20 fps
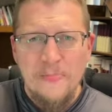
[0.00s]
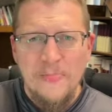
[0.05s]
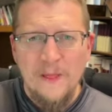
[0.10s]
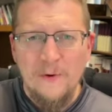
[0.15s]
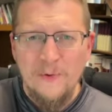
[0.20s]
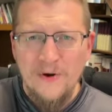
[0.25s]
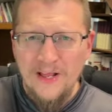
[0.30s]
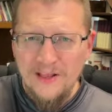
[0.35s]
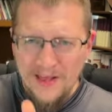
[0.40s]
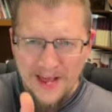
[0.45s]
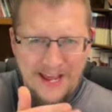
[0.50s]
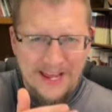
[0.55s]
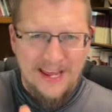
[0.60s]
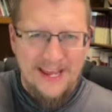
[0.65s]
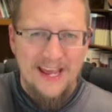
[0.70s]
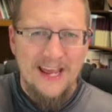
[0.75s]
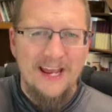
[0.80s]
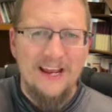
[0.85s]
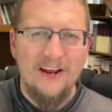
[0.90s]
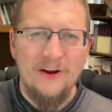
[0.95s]
We like
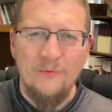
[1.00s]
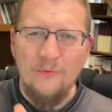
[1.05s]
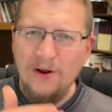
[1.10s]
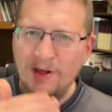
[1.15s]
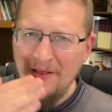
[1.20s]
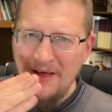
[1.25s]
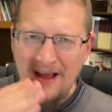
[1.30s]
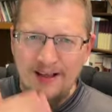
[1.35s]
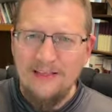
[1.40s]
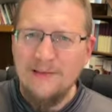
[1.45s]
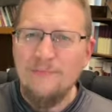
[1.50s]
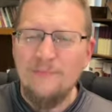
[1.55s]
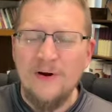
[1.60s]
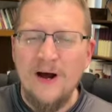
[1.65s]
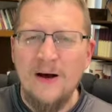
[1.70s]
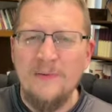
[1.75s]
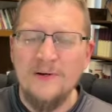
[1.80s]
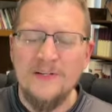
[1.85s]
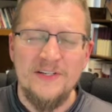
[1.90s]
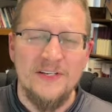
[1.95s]
Eden, we like the
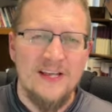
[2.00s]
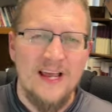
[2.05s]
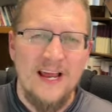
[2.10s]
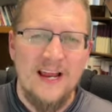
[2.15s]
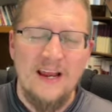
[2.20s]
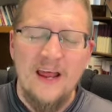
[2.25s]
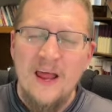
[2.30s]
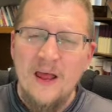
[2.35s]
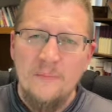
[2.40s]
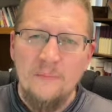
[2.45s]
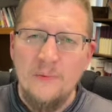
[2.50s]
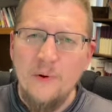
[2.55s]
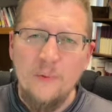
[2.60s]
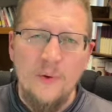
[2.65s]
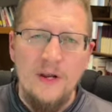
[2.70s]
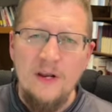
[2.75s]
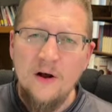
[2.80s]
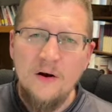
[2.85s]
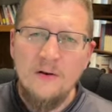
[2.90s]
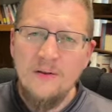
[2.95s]
promised land, but
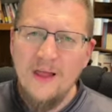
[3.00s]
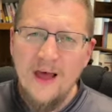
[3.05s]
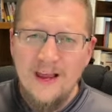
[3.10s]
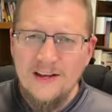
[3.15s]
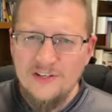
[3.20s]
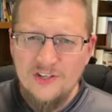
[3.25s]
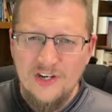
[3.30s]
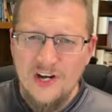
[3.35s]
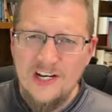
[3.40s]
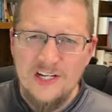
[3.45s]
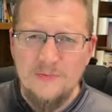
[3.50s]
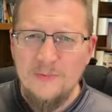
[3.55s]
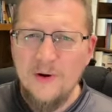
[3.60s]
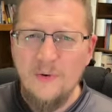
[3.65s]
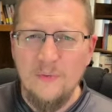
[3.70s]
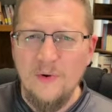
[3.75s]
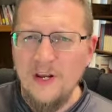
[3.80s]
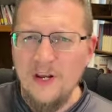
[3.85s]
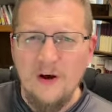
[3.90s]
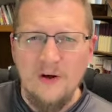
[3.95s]
we don't like
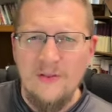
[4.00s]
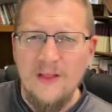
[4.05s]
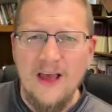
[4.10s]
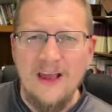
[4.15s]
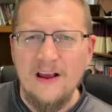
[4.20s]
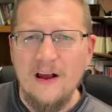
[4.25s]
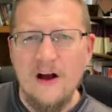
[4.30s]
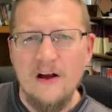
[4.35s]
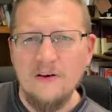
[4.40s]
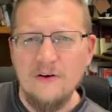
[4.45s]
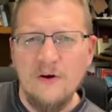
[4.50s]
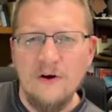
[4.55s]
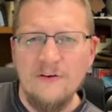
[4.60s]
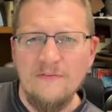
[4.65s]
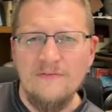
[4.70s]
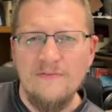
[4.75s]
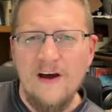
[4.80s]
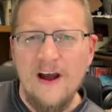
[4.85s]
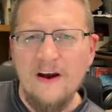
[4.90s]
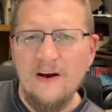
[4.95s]
judgment, we don't like
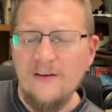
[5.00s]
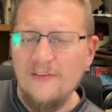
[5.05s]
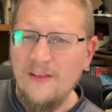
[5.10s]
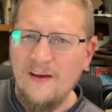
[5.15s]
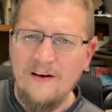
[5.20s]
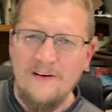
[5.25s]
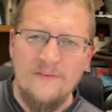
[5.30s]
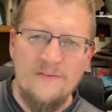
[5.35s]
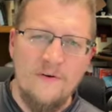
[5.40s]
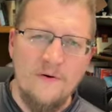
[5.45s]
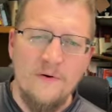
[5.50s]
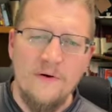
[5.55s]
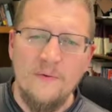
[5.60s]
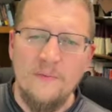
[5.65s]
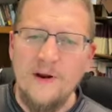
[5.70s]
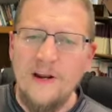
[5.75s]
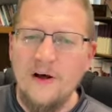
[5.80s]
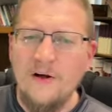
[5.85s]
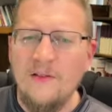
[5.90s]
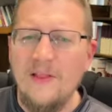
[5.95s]
ongoing fire, and therefore
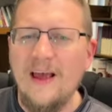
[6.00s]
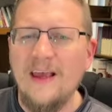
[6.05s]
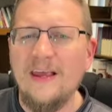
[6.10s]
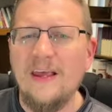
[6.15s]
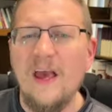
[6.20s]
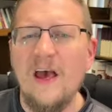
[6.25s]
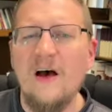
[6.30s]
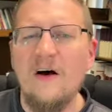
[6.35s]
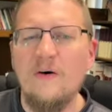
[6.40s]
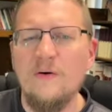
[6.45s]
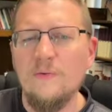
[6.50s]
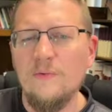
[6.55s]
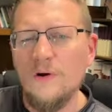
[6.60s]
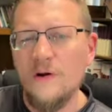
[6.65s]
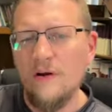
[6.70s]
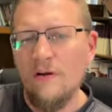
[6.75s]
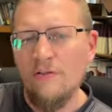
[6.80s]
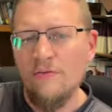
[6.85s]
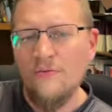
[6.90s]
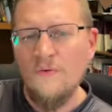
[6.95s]
we don't like hell, and we're
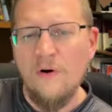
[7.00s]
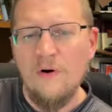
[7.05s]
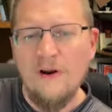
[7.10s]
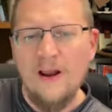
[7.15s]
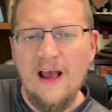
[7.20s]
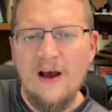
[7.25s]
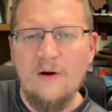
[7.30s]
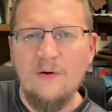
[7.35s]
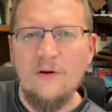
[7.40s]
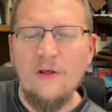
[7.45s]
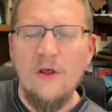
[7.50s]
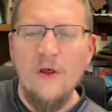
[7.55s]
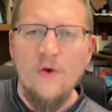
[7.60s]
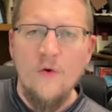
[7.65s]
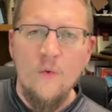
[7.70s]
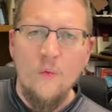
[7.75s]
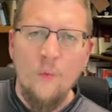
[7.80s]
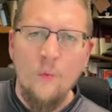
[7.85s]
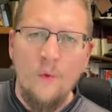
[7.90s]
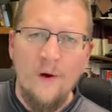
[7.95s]
going to throw it out
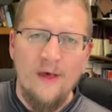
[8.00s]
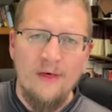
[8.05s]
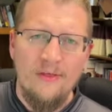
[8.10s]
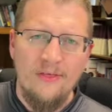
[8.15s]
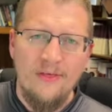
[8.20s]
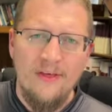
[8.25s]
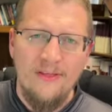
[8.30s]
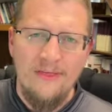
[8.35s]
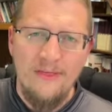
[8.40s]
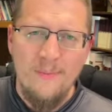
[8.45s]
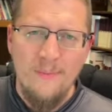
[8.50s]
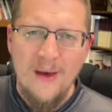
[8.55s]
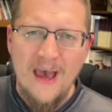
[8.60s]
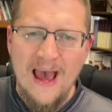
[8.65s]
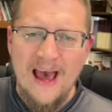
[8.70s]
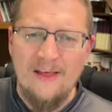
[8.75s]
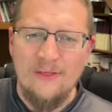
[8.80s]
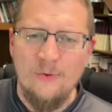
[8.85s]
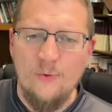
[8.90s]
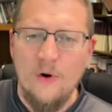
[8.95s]
with the
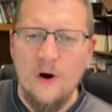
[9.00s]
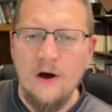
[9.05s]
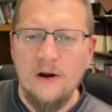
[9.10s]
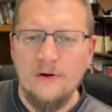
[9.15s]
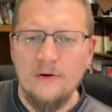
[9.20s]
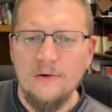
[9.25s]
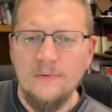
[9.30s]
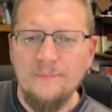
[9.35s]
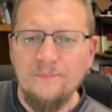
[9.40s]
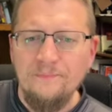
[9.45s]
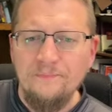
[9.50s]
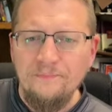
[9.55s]
bathwater.